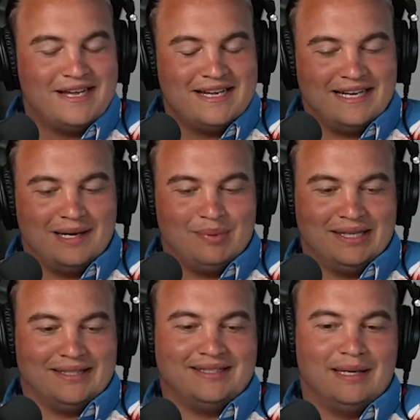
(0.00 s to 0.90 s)
But at
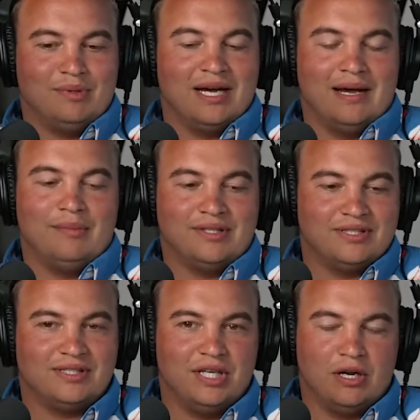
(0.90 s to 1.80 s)
the same time,
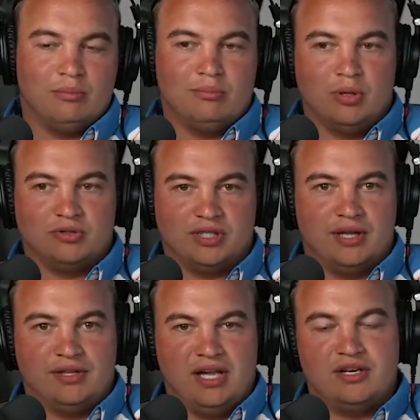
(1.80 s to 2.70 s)
it's mostly on
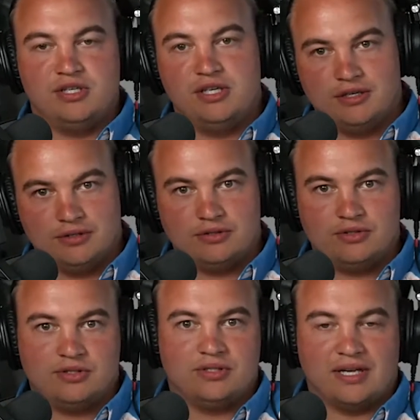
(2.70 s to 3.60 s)
the engineer's
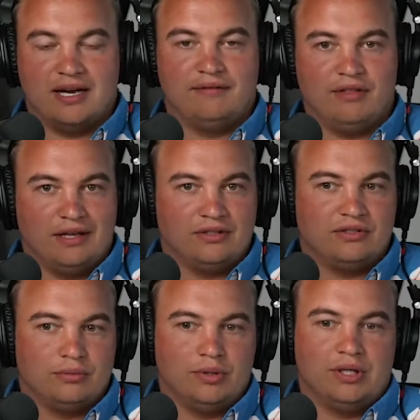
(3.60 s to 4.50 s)
side of things
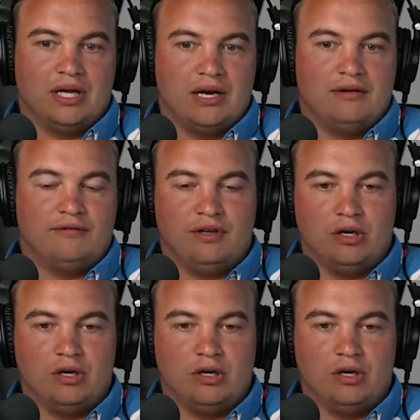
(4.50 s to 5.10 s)
to really kind of